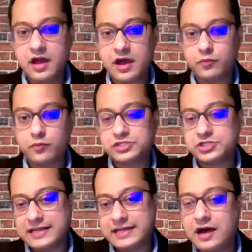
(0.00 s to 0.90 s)
which
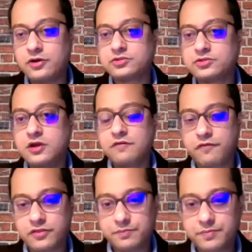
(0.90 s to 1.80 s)
allows for
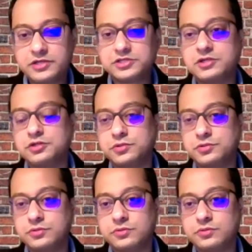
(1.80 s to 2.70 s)
the patient
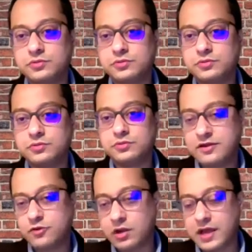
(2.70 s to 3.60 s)
to maintain
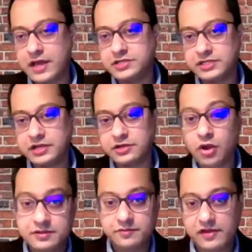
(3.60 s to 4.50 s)
oral hygiene and not
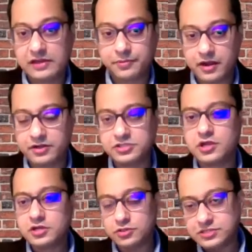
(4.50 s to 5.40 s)
develop caries.
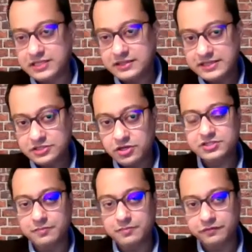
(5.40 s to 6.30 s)
So see, these are
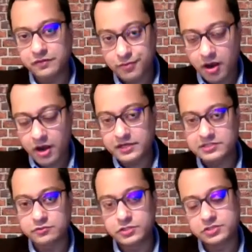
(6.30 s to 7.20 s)
some of the products
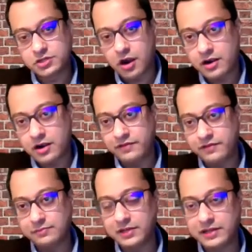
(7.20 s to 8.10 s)
which are
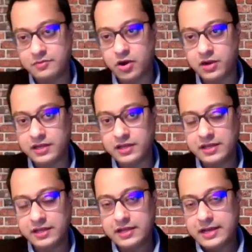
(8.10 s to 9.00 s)
available in the market.
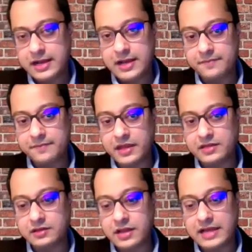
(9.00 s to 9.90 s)

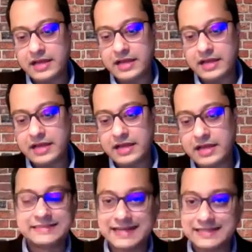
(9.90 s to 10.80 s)
And as a general
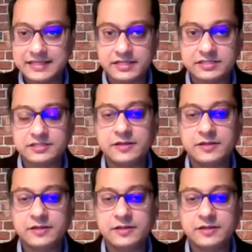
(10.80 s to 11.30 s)
dentist,